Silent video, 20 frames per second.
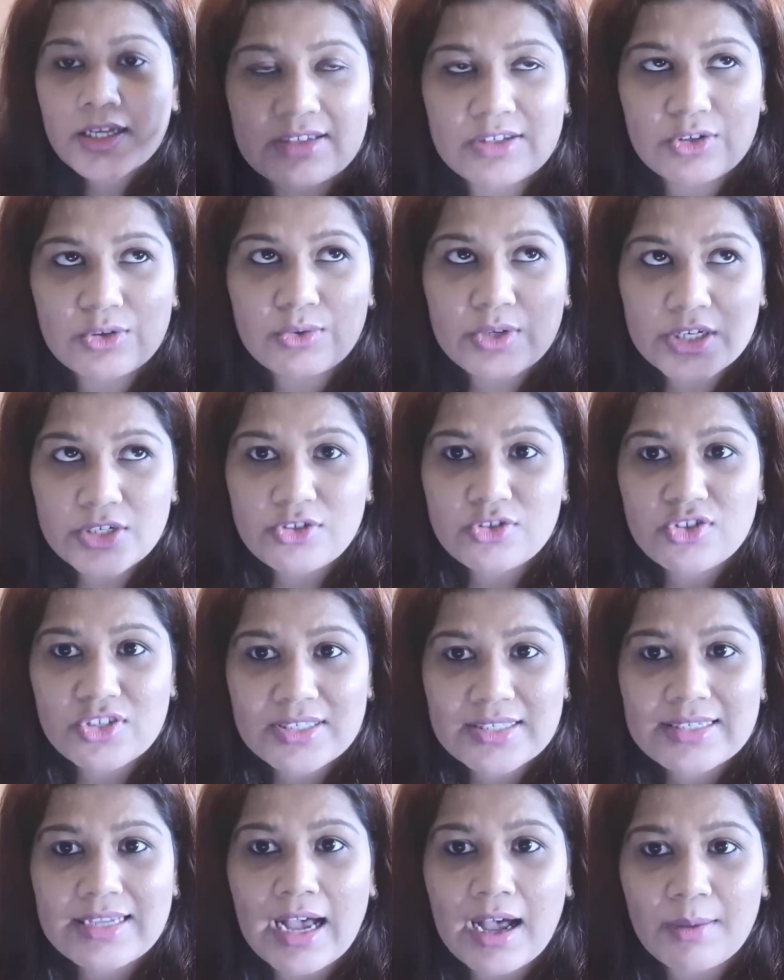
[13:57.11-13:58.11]
you need to
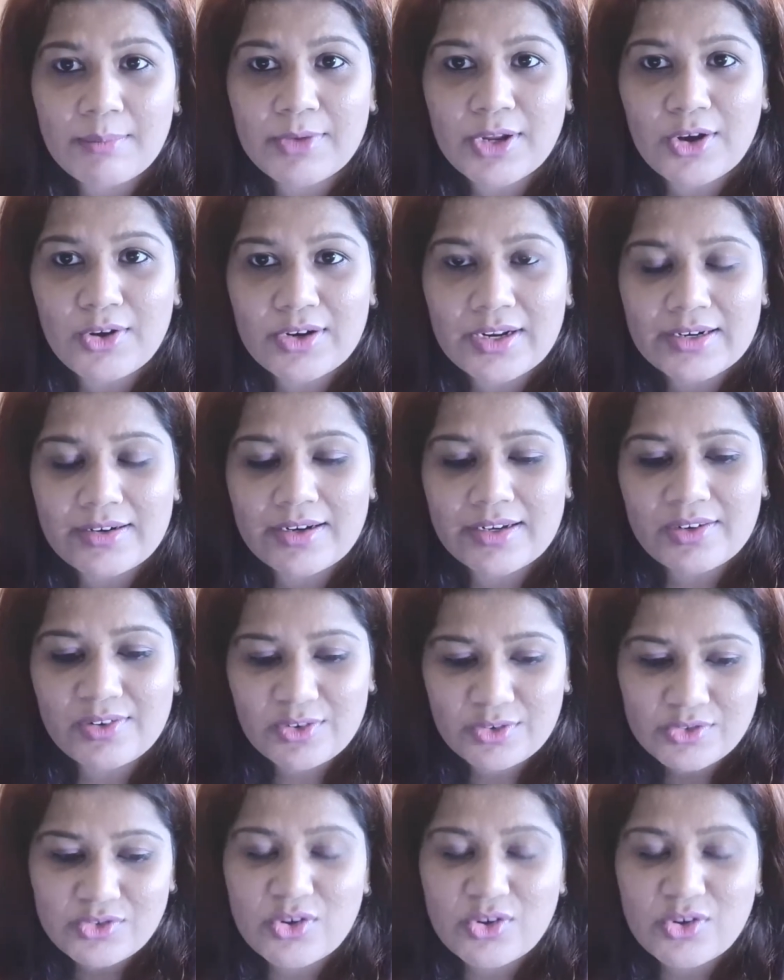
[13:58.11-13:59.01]
just calm down and, you know,